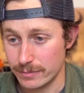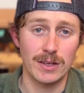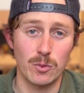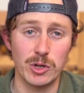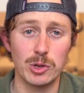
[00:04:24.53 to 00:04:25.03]

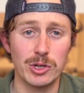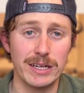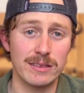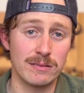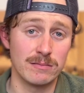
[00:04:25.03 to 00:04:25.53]
When you look
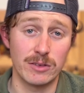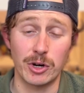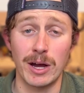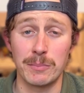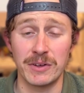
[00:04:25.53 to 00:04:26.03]
at their
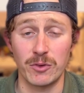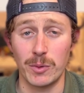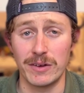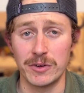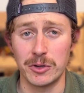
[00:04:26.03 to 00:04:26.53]
company for
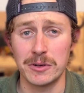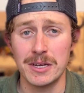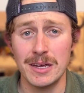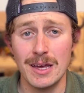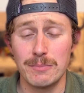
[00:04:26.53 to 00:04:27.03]
revenue,
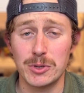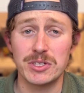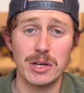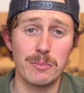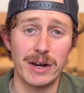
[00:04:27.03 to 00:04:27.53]
most
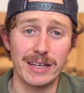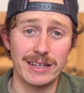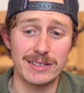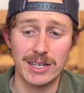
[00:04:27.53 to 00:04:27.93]
of their money is